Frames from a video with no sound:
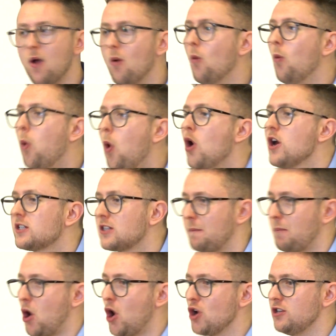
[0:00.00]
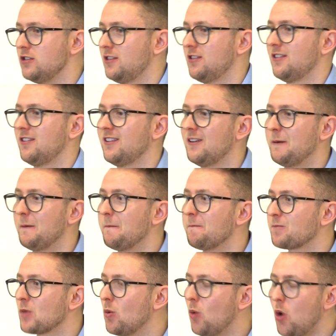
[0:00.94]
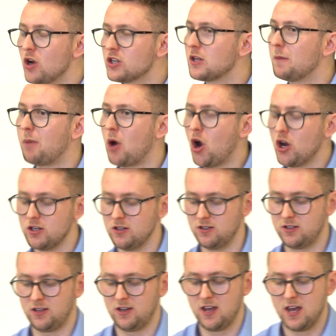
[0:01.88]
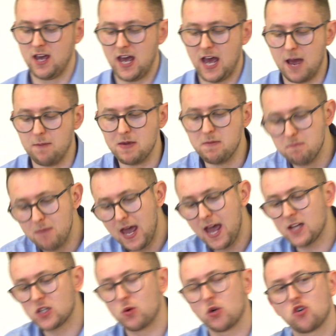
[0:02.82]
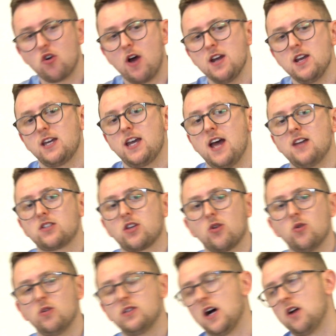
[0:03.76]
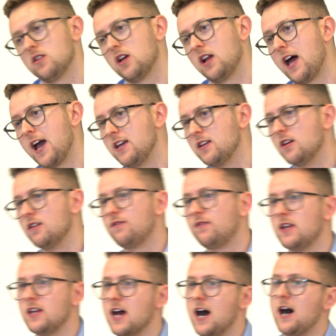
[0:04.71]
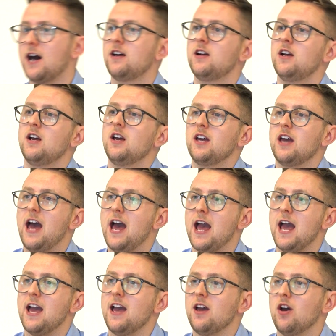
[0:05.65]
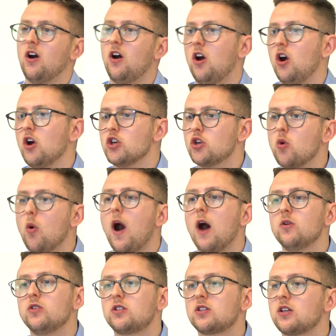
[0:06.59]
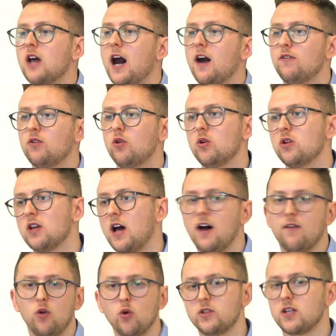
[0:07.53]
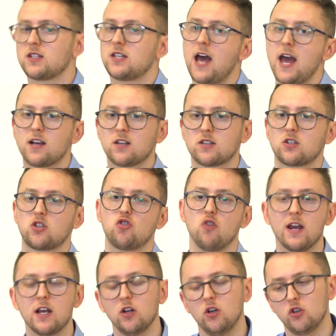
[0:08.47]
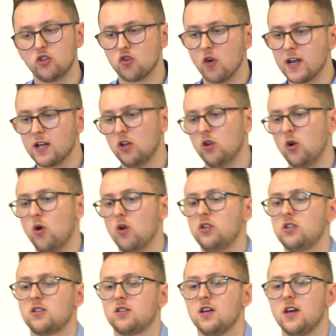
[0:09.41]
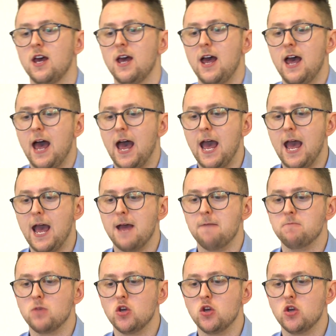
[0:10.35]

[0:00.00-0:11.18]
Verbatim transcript: What is the point? What is the point? And my mates were trying to get us to go down the line of, you know, uh, or oh, go out, have loads, have loads of sex, drink, drink loads, um,